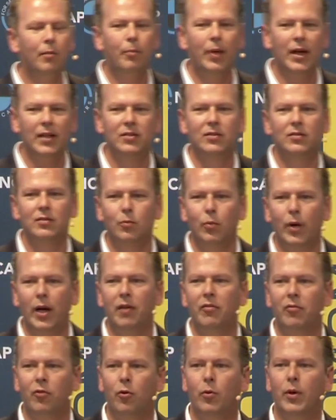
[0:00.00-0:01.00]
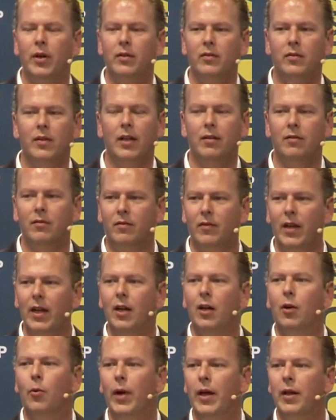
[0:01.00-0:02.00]
best way forward, that
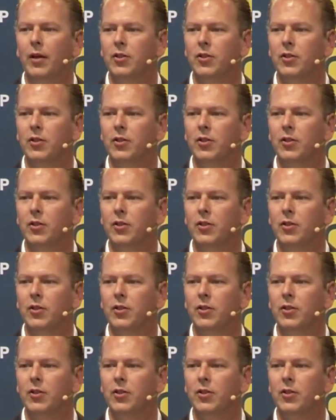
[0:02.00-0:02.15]
taking away their